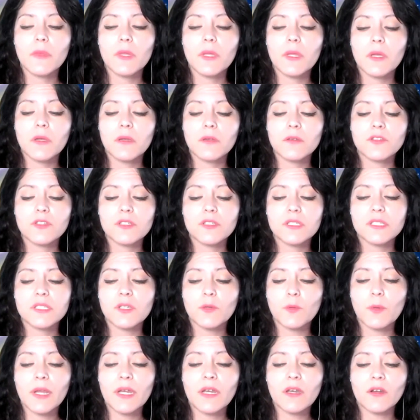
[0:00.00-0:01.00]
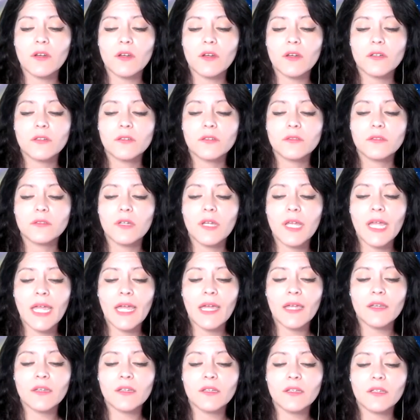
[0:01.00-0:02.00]
just surrender.
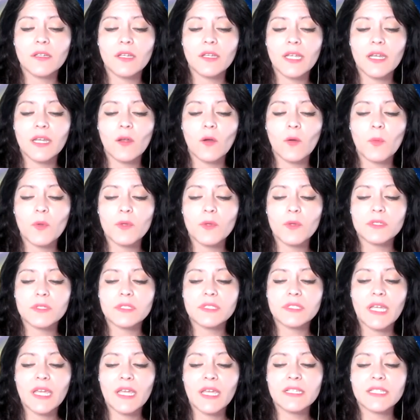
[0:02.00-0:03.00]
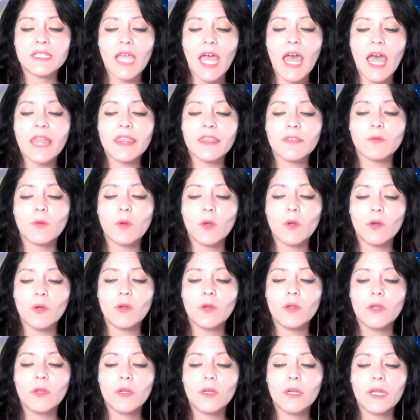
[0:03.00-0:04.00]
And it almost takes ethereal
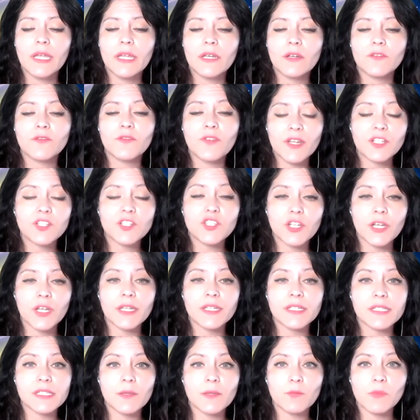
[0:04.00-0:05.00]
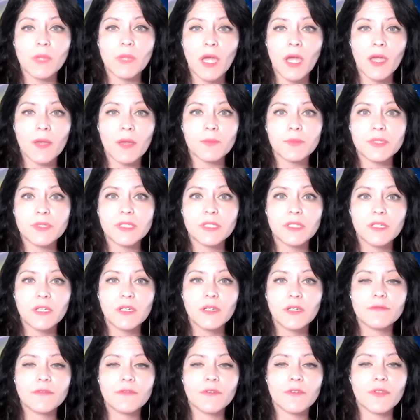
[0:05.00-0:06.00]
intervention sometimes
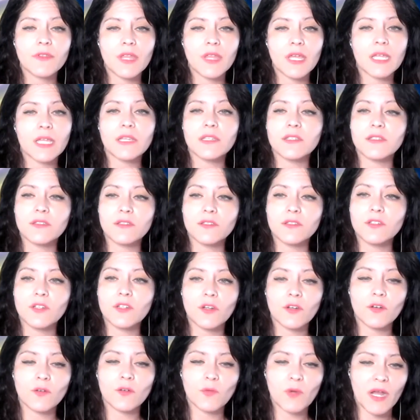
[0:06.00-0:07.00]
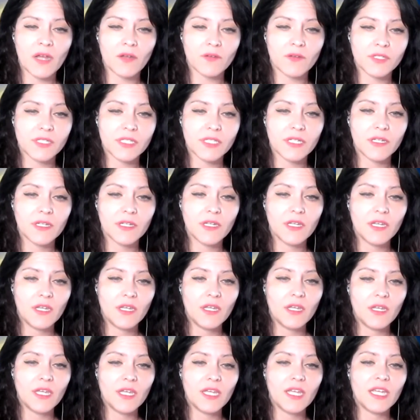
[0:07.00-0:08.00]
for things to turn around,
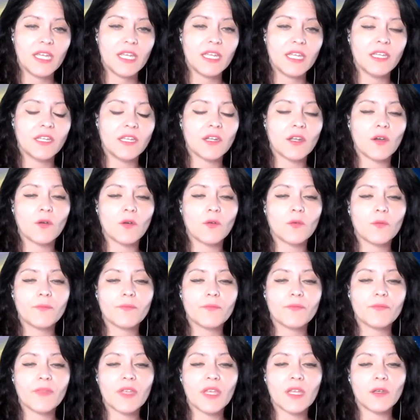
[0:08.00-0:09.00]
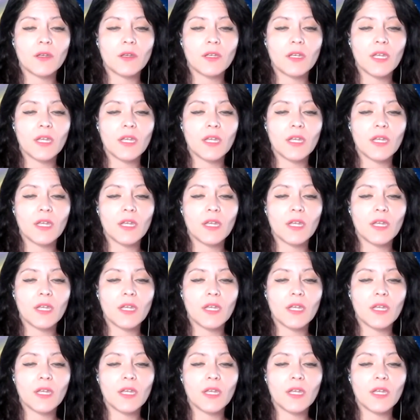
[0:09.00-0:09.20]
you know. And